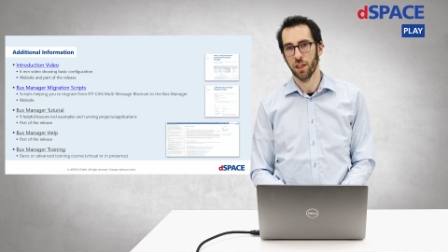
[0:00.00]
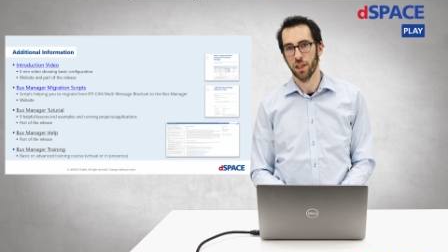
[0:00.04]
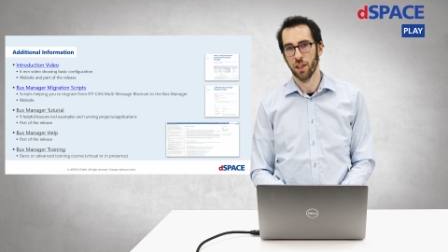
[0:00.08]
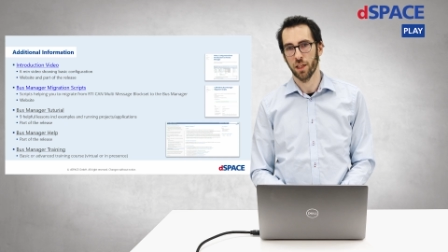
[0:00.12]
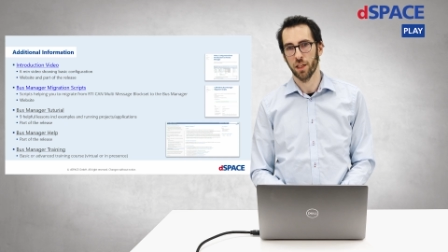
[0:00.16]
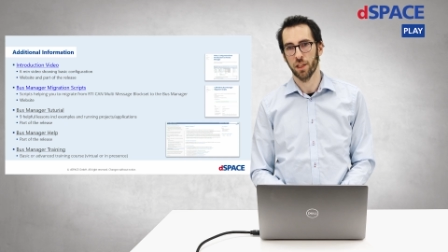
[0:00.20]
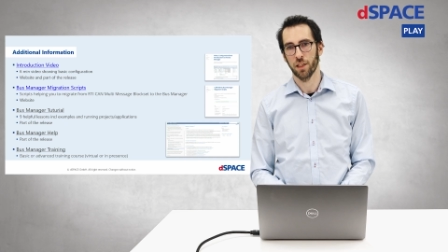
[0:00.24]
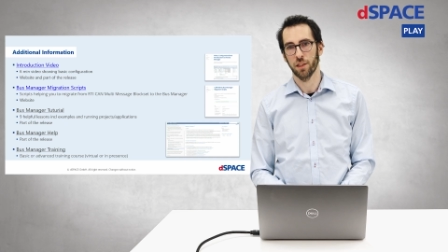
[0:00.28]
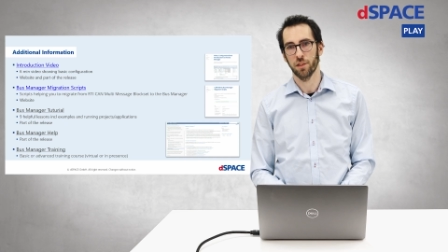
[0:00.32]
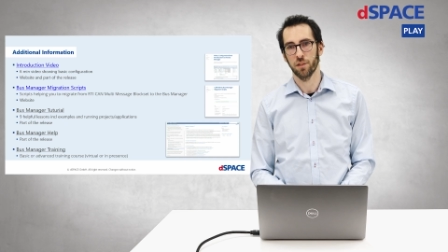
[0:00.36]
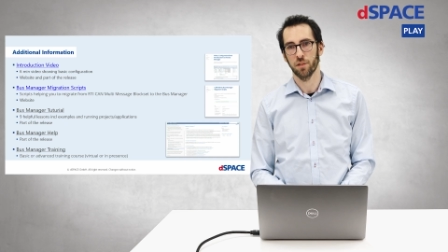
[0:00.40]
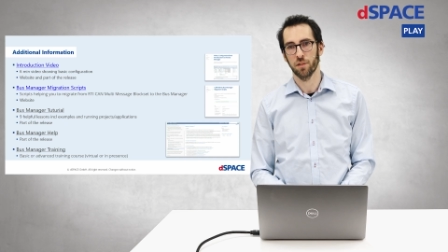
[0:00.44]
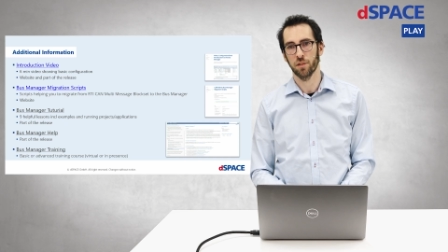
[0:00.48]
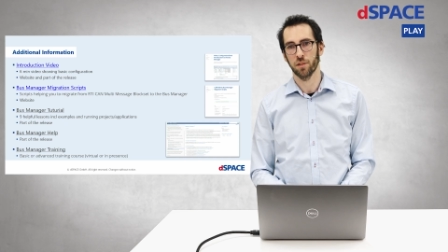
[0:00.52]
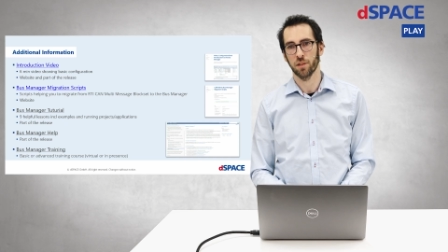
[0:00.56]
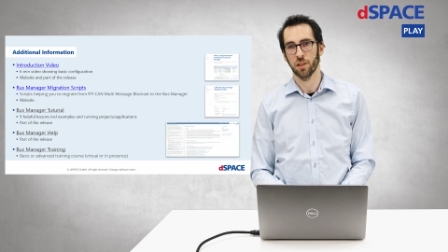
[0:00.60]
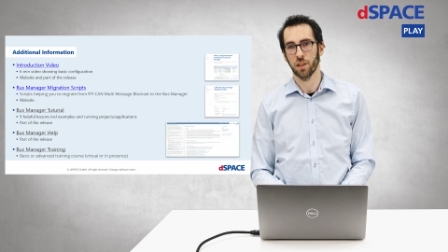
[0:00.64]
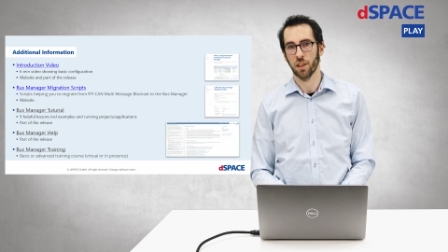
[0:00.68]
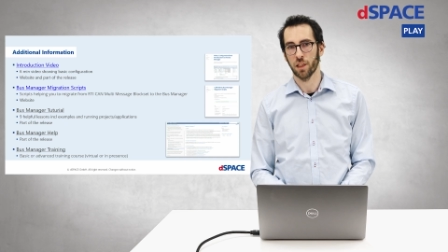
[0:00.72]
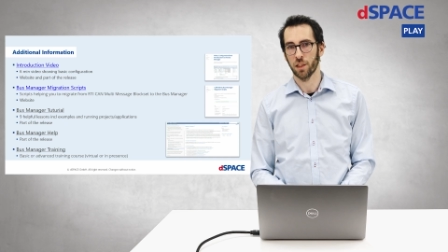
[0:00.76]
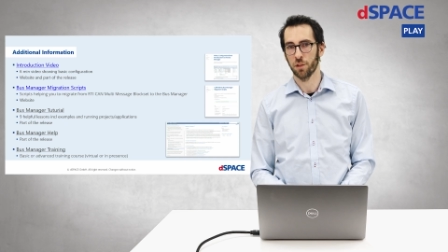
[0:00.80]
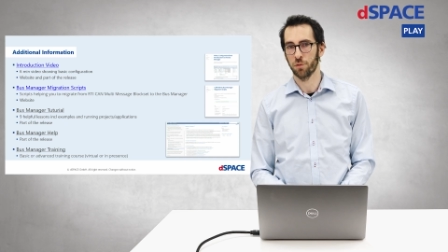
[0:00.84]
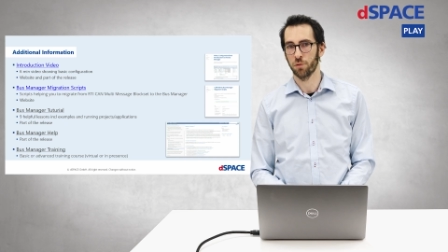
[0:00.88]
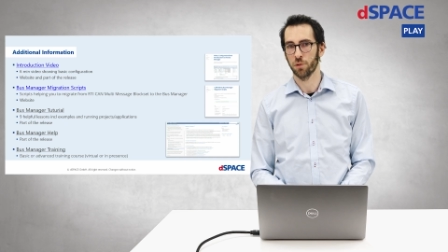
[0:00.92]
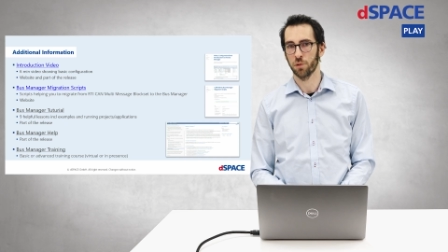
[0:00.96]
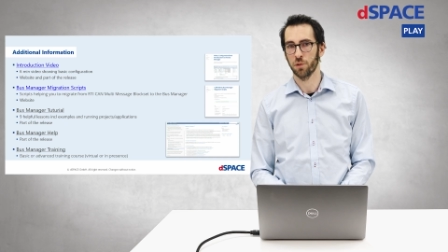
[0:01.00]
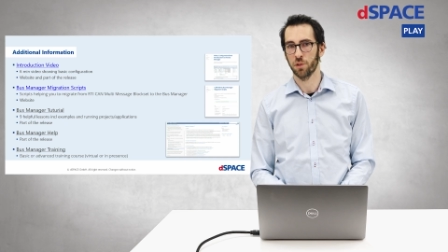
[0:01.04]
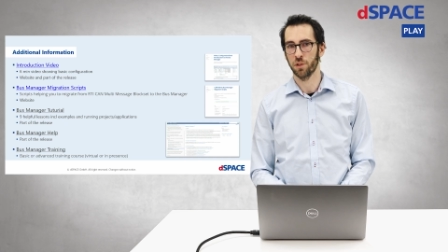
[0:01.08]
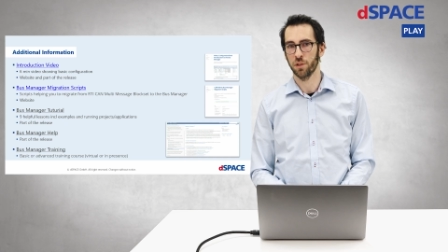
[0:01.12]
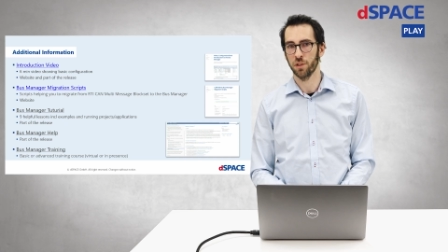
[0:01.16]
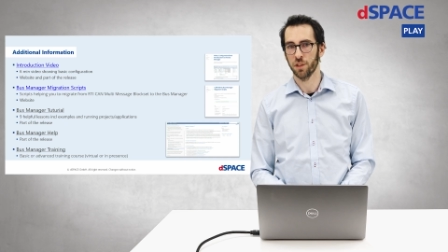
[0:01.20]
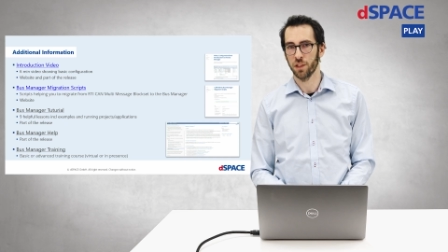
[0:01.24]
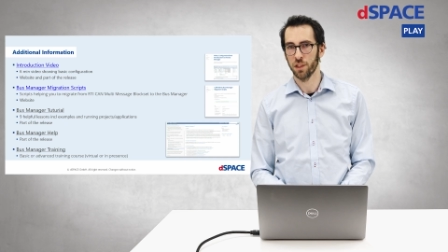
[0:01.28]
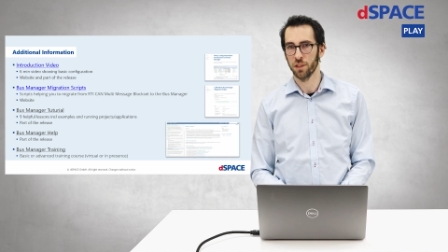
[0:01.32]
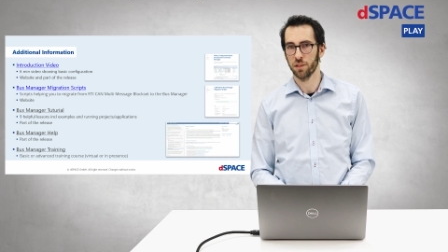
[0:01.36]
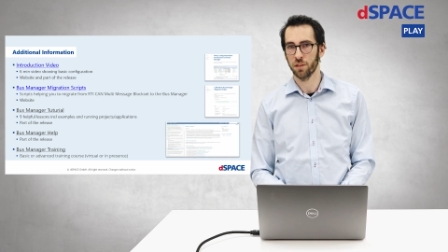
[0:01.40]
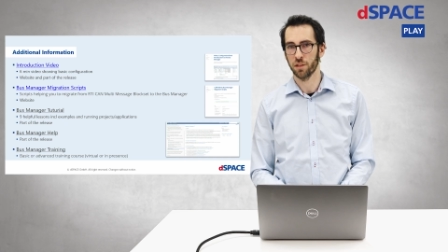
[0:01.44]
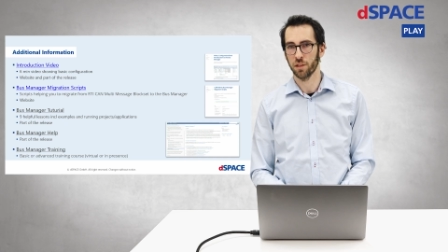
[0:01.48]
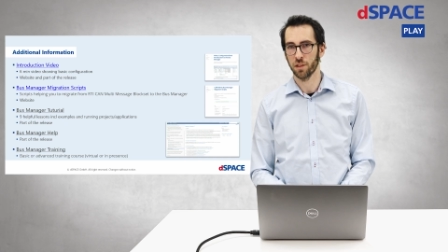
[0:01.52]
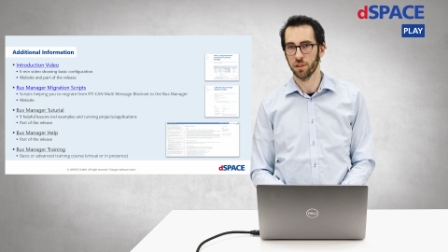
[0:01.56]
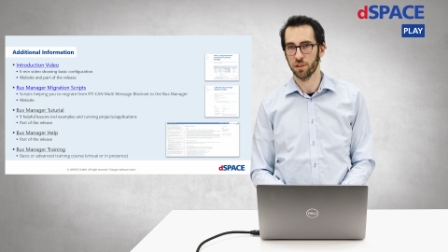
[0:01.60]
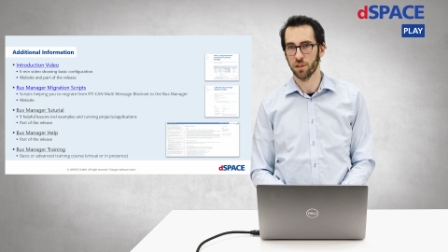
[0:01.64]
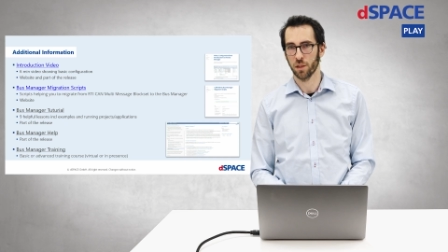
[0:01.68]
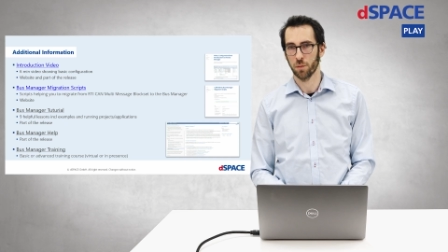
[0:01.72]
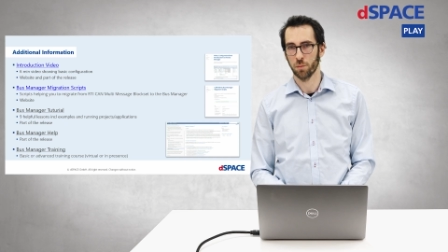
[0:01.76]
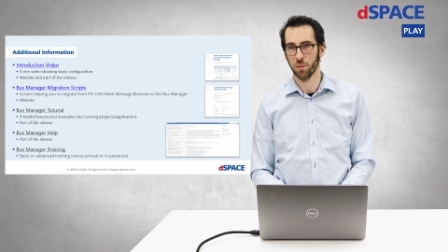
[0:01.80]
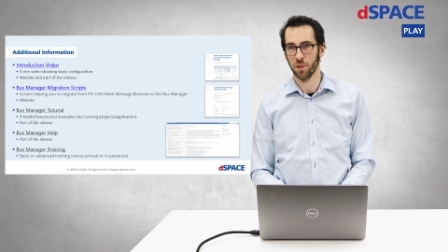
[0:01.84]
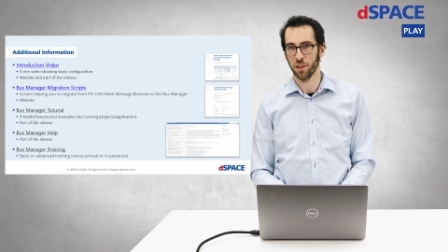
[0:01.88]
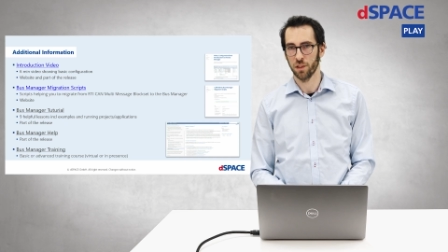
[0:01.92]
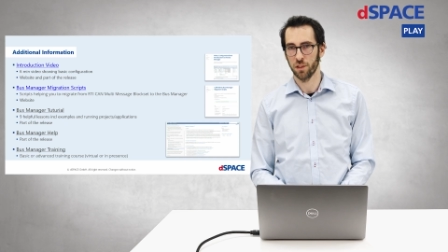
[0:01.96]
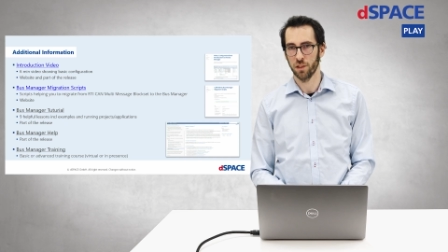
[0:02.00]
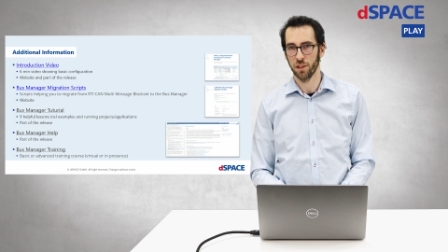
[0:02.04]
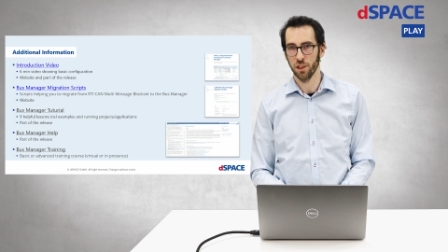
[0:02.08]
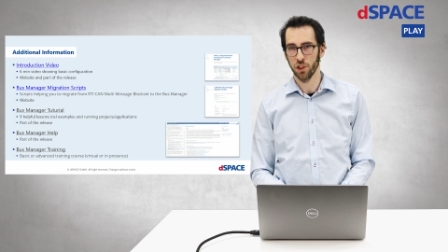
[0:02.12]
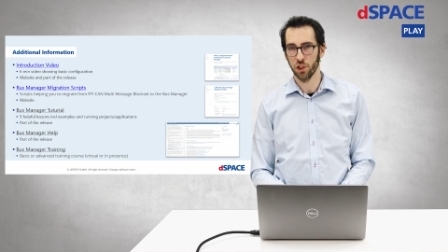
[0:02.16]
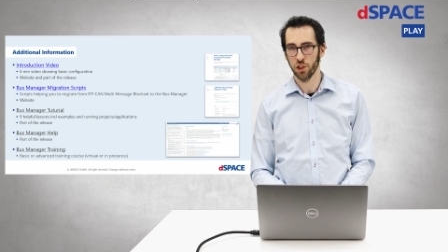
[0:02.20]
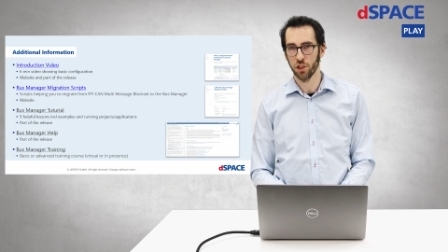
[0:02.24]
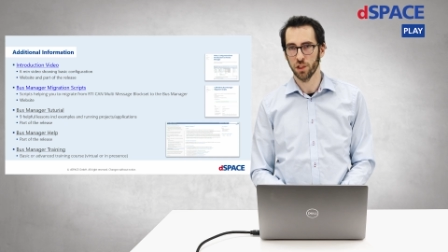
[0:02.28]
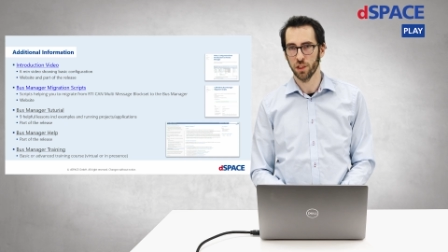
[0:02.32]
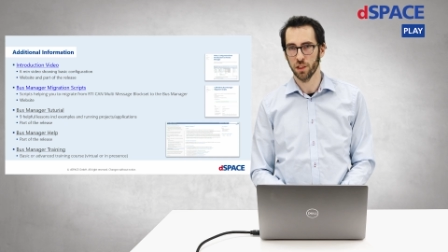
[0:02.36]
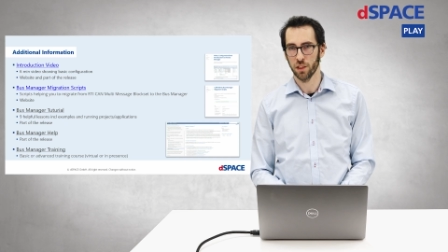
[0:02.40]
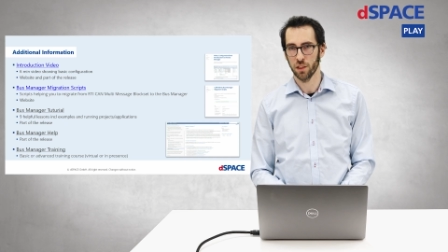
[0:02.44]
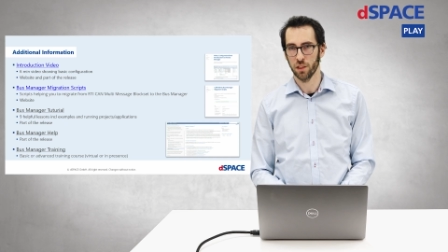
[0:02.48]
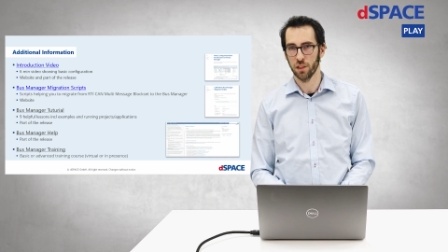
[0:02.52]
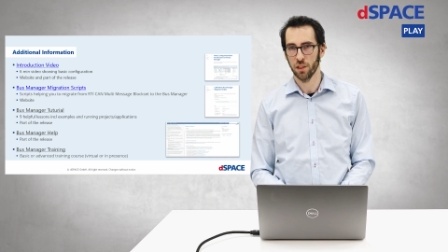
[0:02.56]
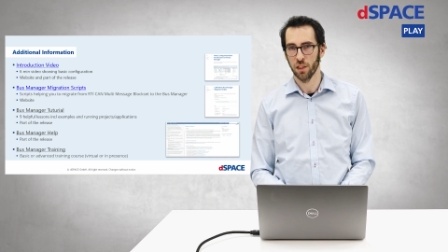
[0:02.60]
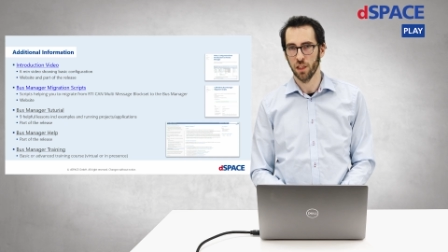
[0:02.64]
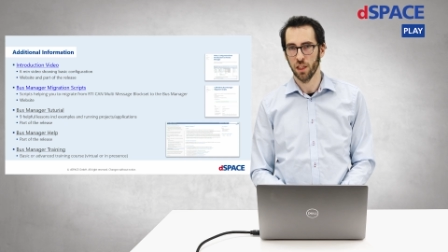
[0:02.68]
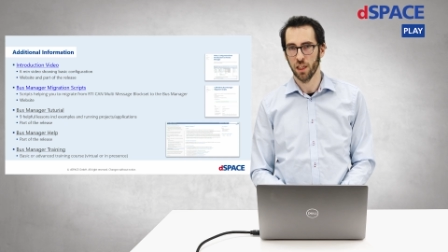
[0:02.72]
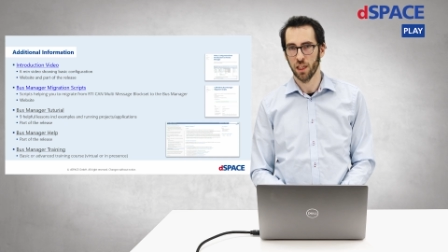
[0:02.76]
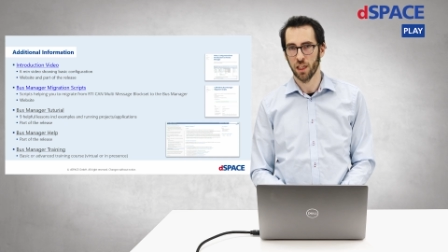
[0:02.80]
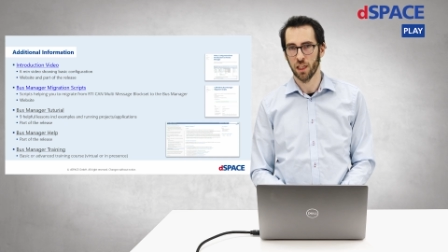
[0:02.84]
And if you need some additional